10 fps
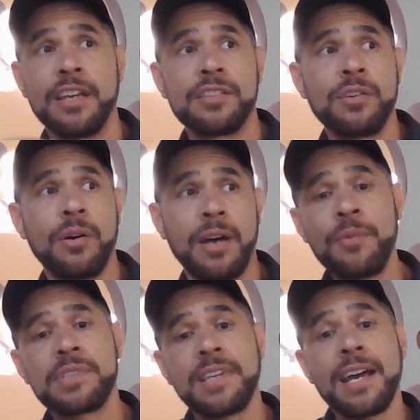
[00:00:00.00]
So I
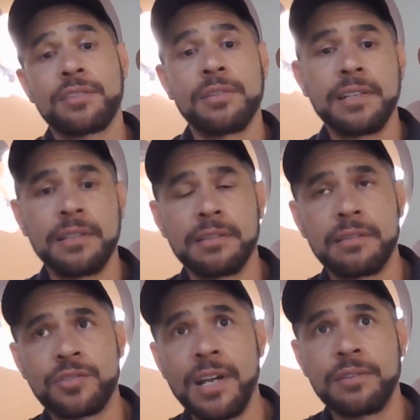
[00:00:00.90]
was actually
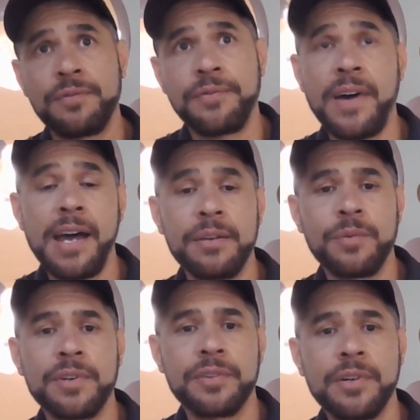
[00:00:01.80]
trying to find
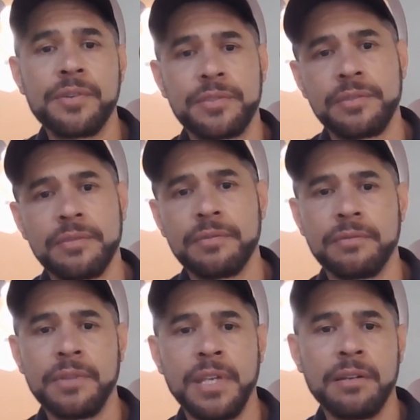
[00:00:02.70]
one of those,
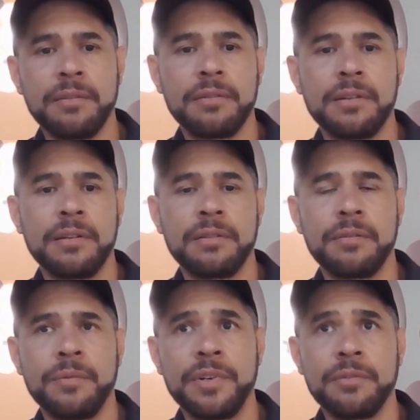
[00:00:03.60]

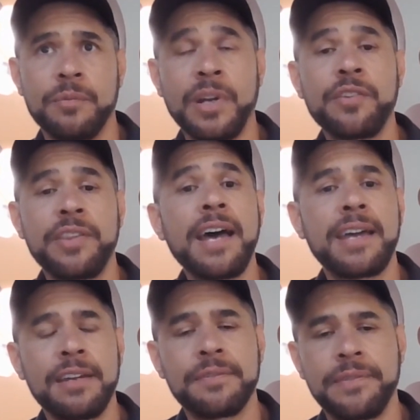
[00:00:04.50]
one of that
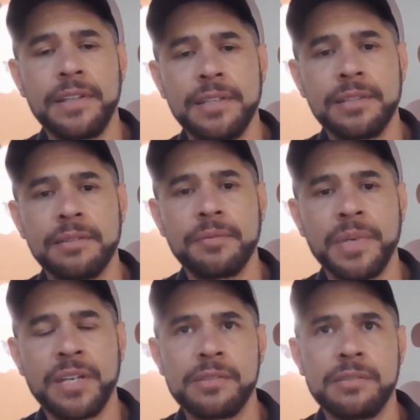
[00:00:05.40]
kind of funding,
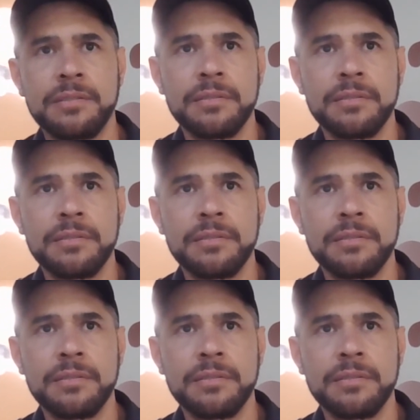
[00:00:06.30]
because